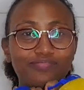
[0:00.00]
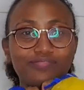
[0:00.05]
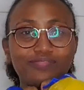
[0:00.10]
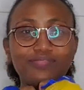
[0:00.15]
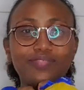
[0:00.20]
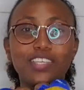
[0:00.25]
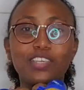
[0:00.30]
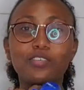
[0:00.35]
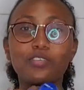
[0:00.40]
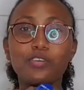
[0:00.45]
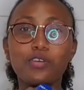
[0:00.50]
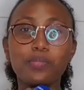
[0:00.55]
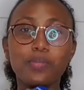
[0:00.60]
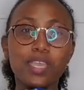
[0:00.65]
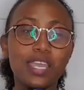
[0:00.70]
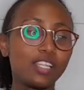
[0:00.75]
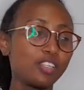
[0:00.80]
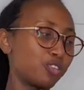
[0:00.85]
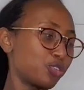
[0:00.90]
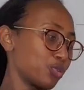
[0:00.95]
you know me
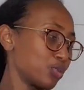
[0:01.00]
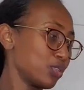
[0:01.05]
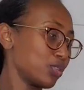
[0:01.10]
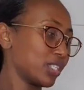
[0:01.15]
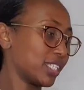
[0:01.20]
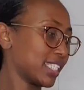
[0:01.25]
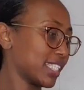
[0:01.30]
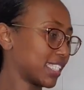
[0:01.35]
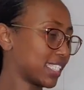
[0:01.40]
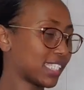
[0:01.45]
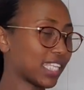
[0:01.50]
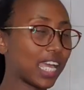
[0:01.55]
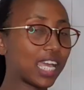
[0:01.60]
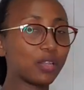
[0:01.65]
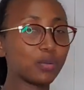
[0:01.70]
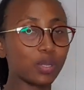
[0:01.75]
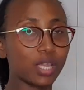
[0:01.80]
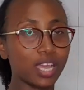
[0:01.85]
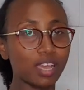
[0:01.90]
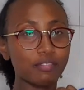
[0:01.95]
and Juice. And
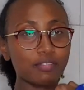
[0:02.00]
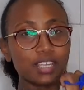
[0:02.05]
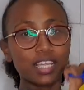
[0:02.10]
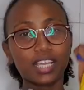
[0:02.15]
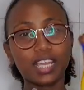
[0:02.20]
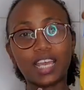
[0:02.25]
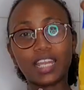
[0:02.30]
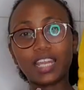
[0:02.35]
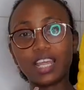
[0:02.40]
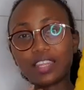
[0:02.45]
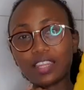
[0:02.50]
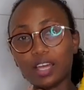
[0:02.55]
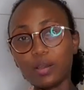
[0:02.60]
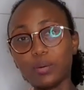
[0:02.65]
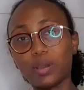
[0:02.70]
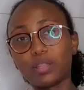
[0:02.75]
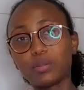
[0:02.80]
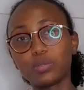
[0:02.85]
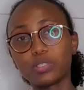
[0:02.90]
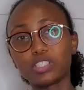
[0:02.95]
we have like another
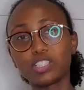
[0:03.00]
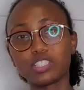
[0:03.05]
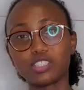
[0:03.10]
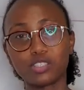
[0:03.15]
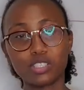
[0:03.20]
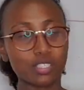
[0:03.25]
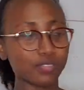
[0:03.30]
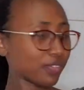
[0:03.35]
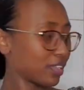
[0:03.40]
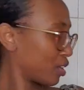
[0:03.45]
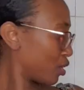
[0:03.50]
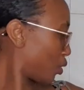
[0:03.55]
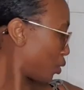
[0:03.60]
one which is not even